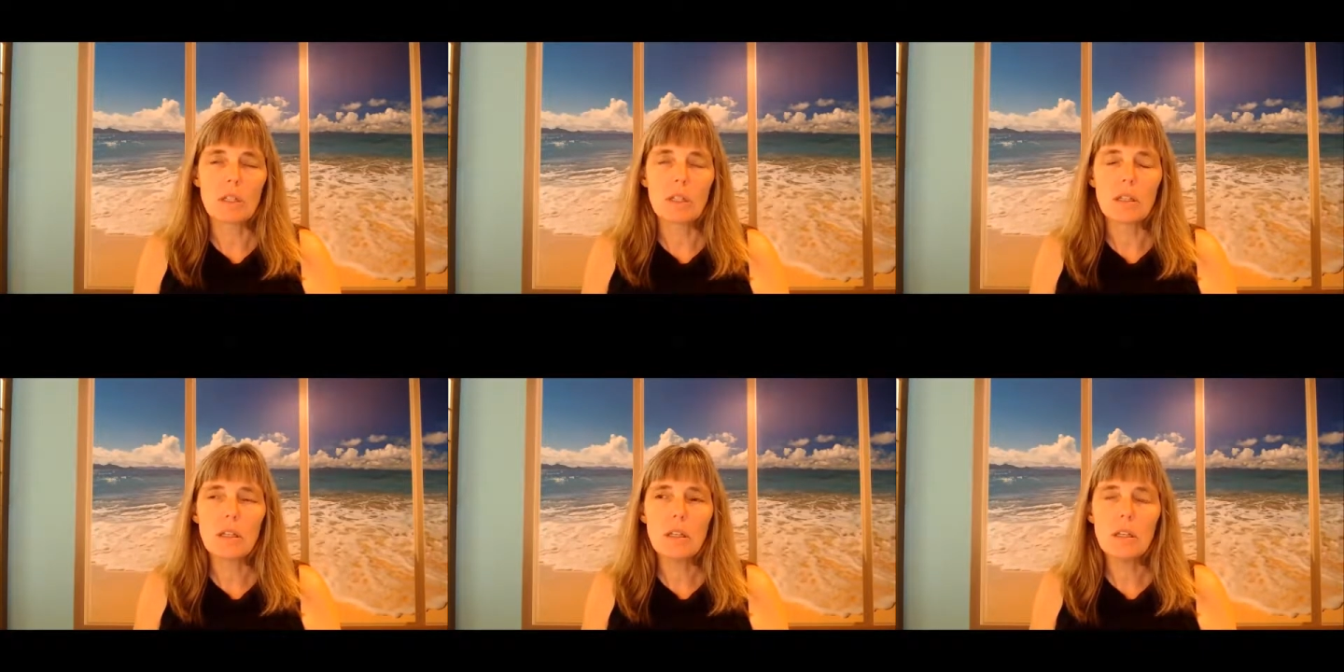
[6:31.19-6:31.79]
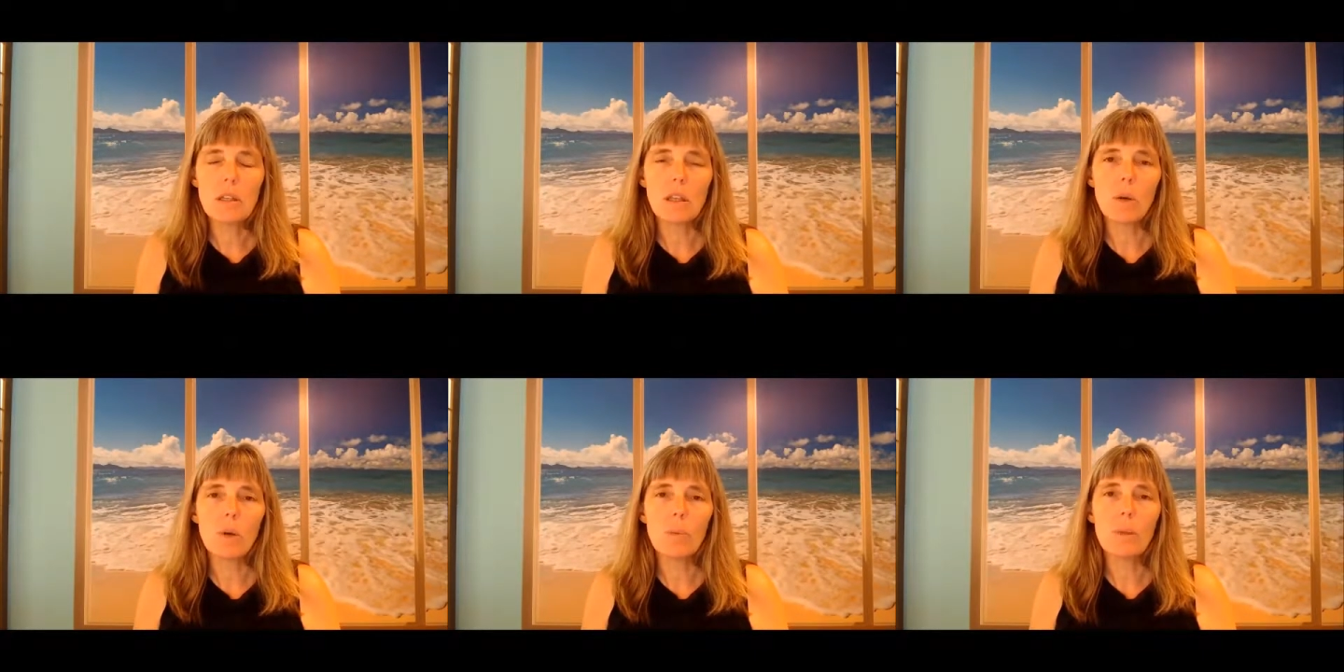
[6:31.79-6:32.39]
And then they
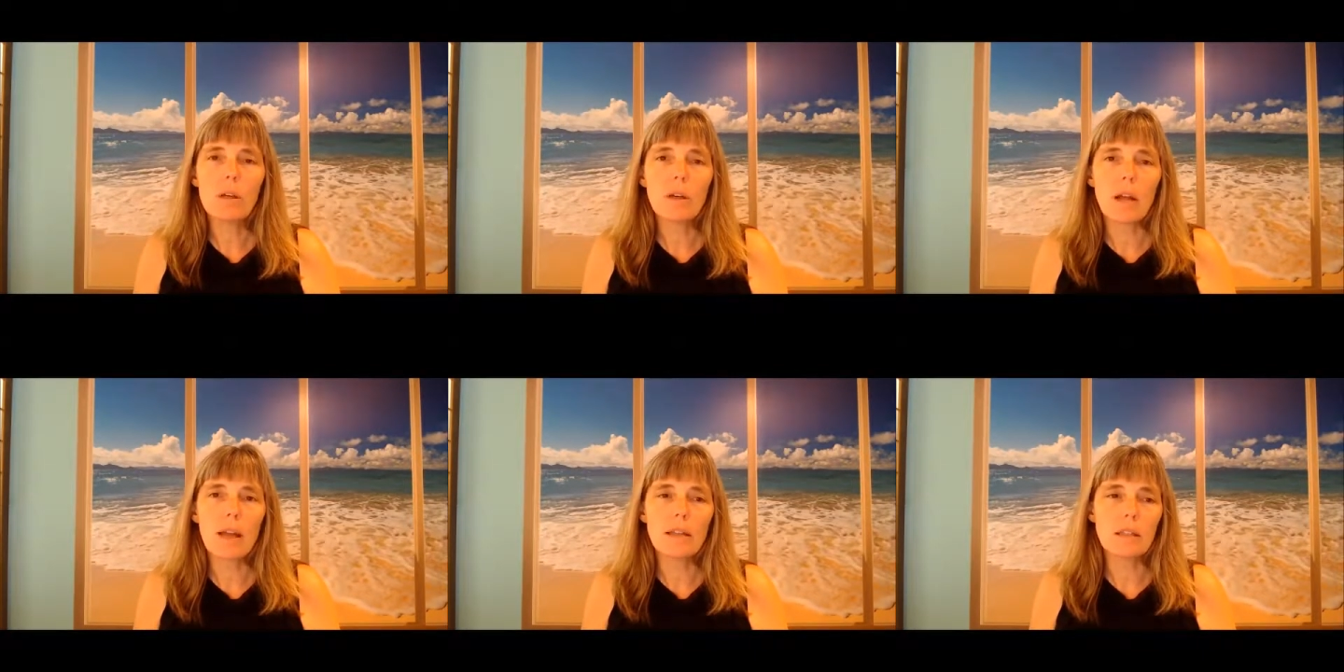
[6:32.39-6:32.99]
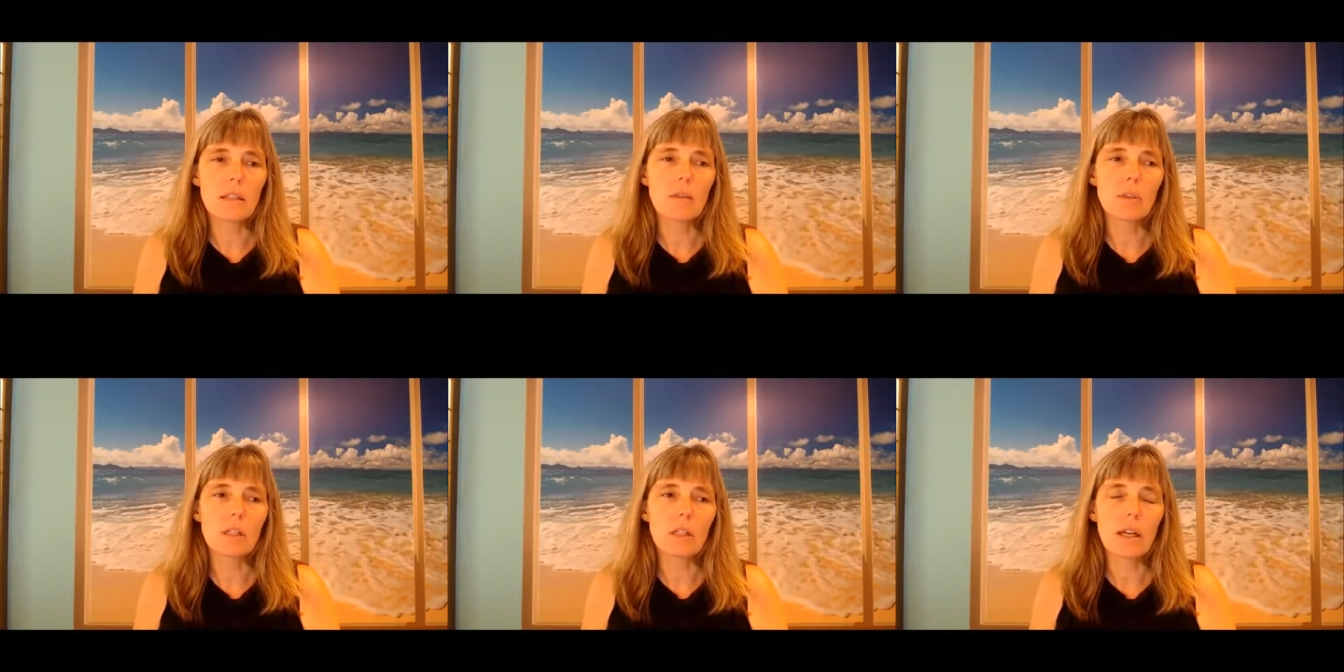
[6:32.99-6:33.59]
open their eyes and they
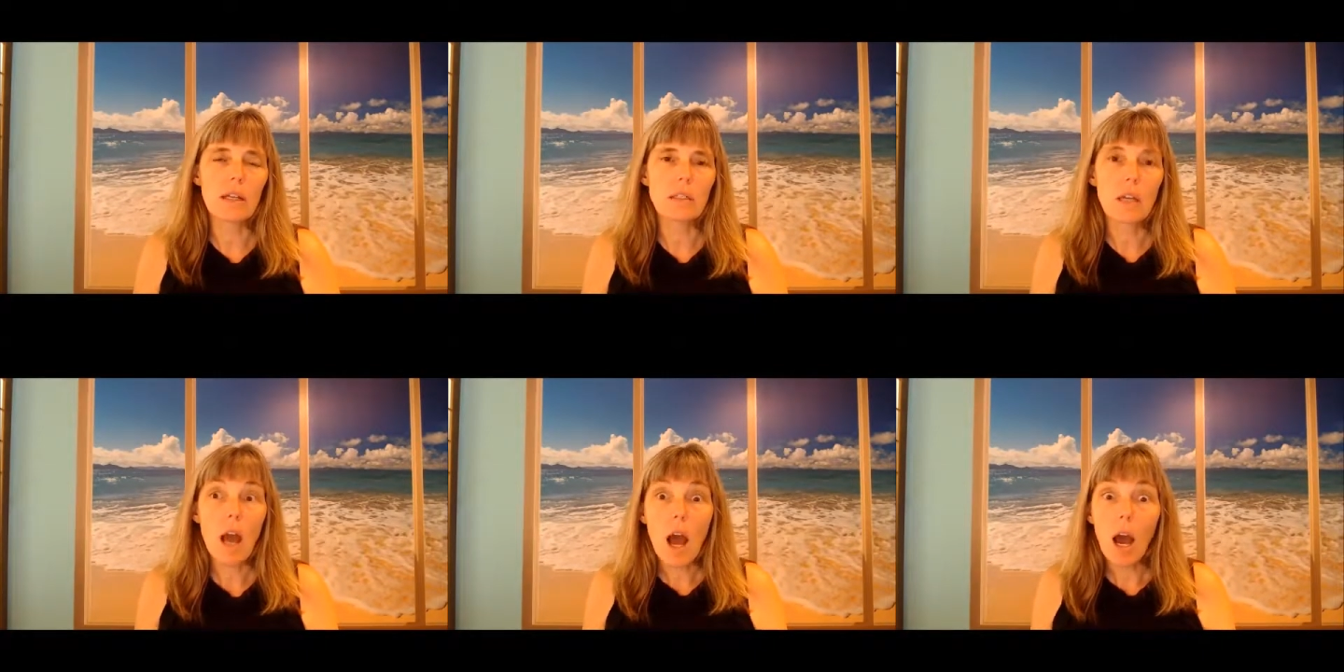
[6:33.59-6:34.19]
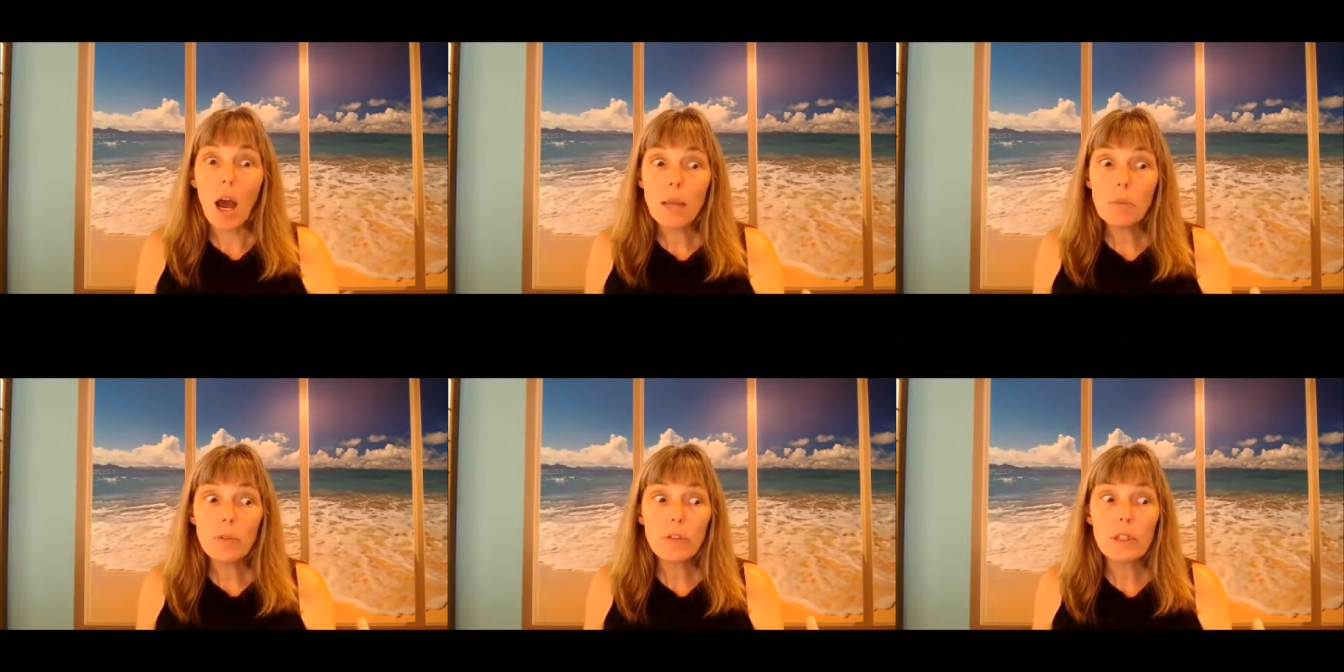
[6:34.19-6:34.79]
realize, I'm
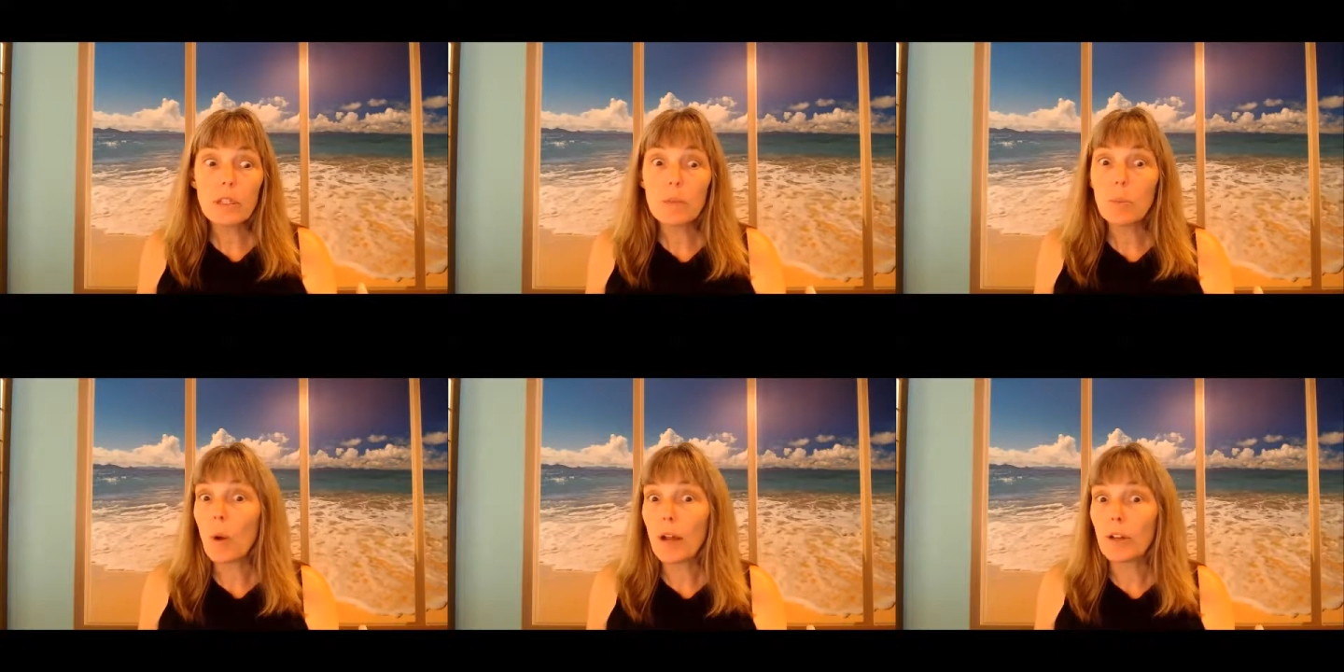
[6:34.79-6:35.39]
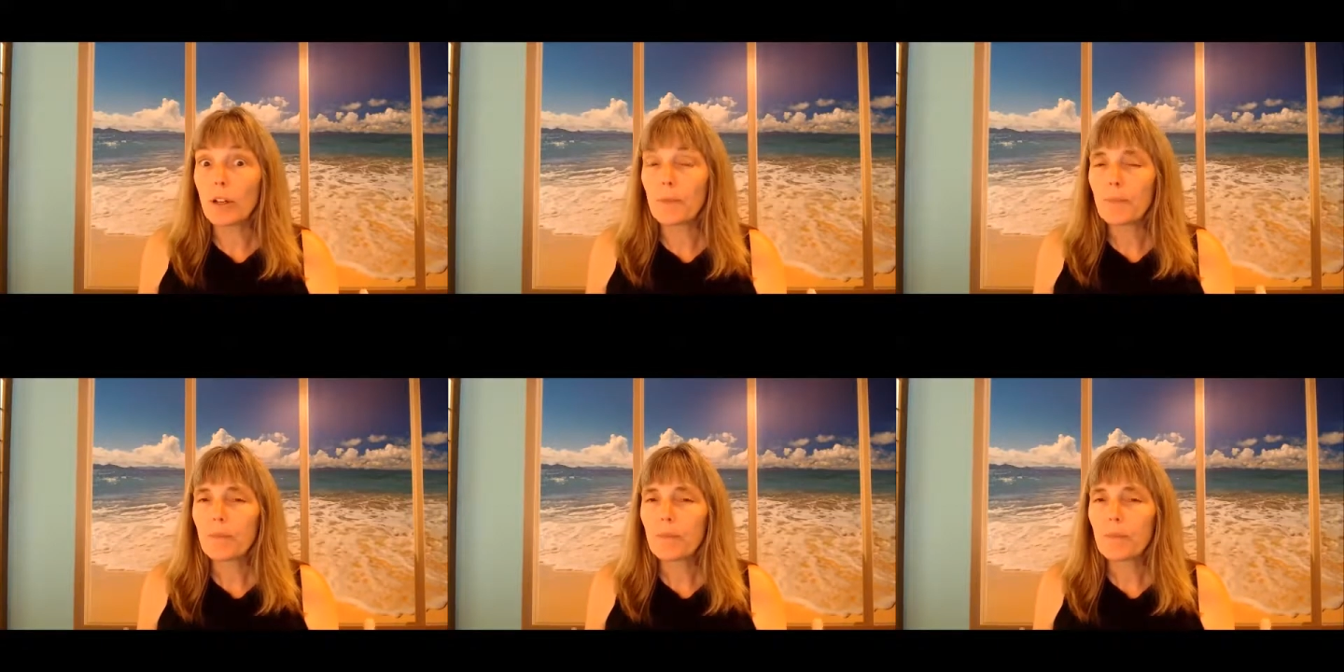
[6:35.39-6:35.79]
over the deep water.